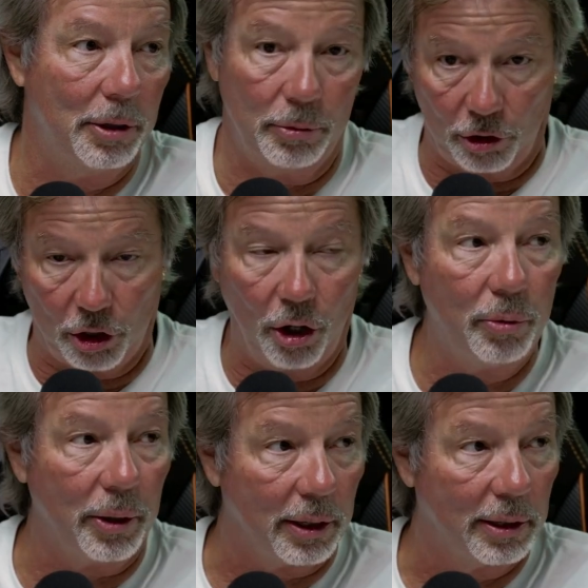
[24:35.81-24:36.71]
It was a
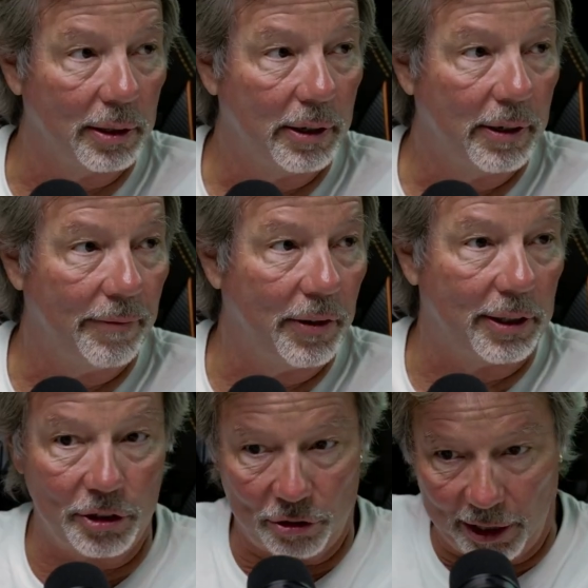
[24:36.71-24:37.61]
coating that
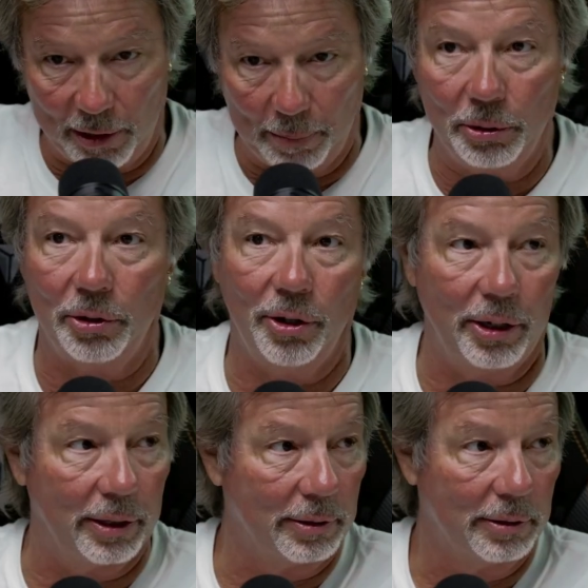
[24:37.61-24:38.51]
they tried to put on
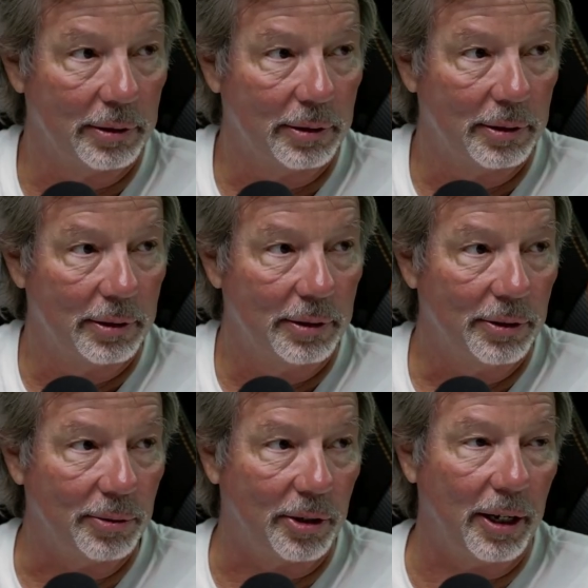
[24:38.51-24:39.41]
it.
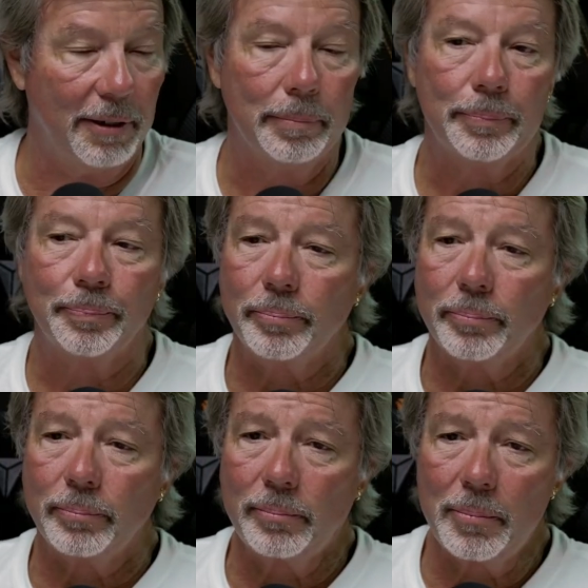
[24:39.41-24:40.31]
Okay.
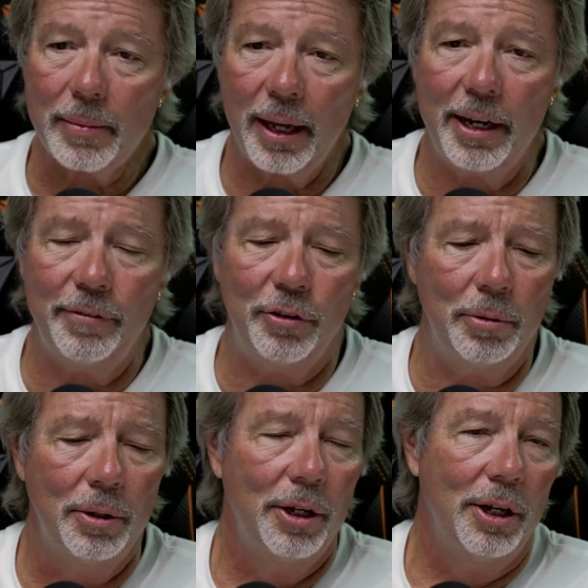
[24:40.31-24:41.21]
And if
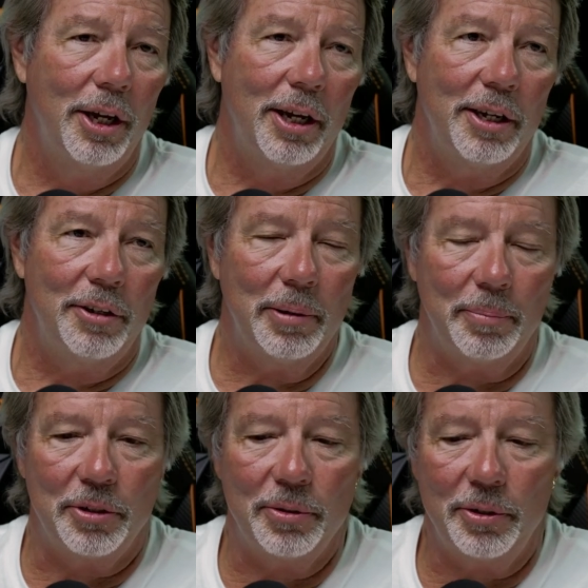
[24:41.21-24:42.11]
you might
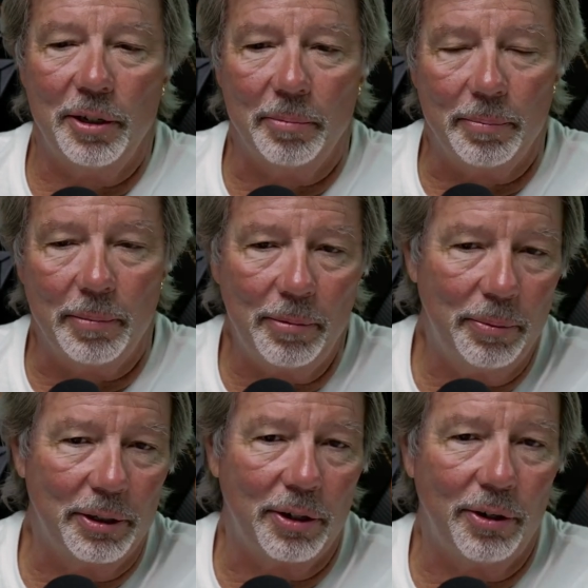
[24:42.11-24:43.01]
be too young, but remember
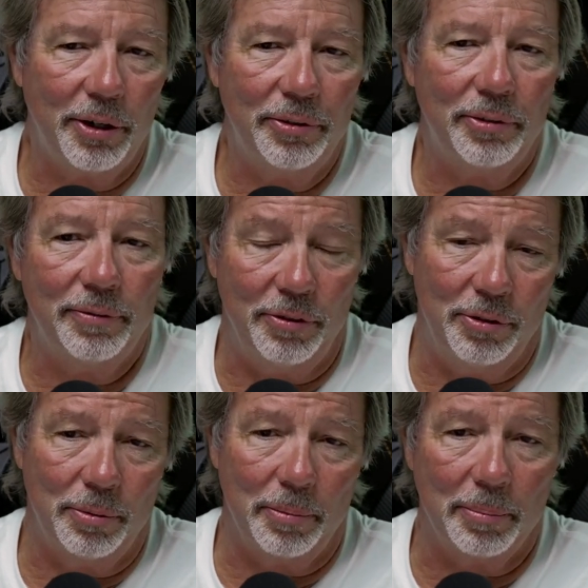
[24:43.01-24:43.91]
when cars, if you
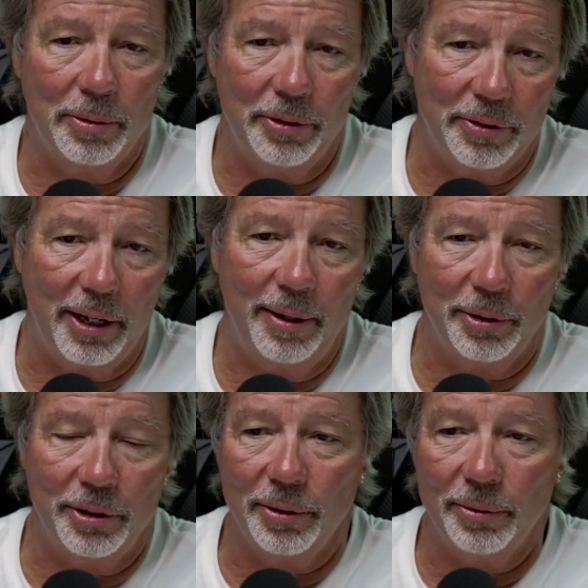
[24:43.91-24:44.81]
do remember, your dad
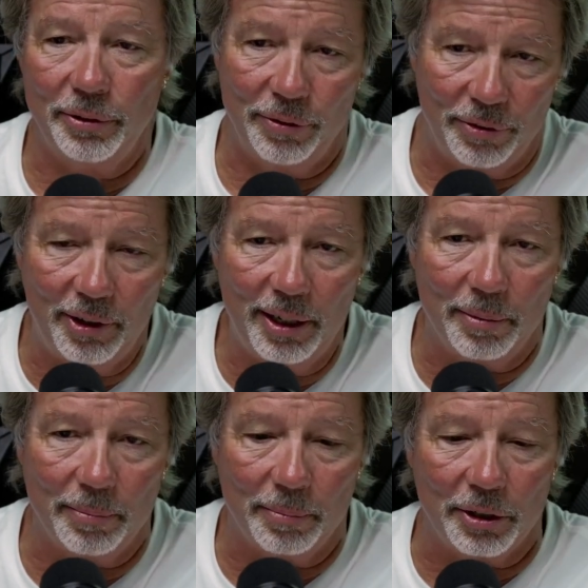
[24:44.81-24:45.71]
would know, or you've seen
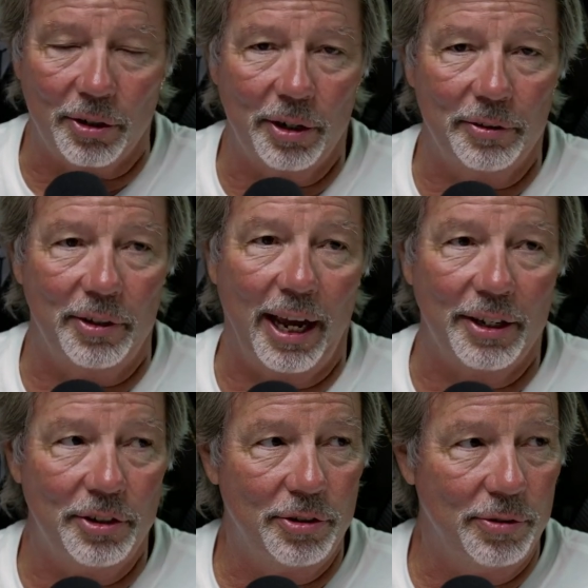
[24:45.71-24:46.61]
them, when car
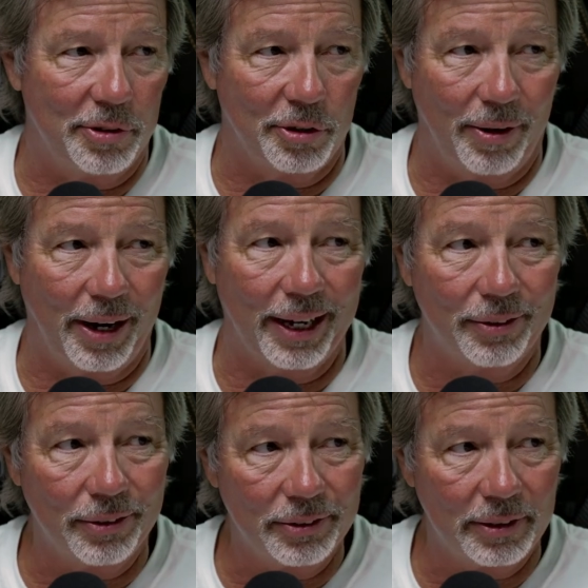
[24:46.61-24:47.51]
dashes used to crack
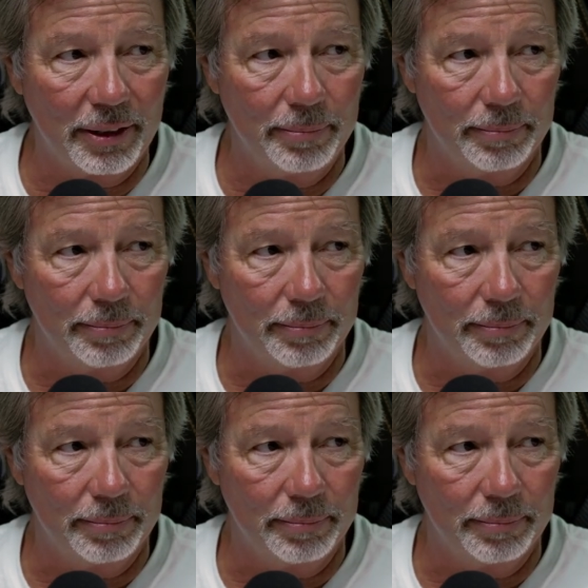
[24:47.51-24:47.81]
all the time?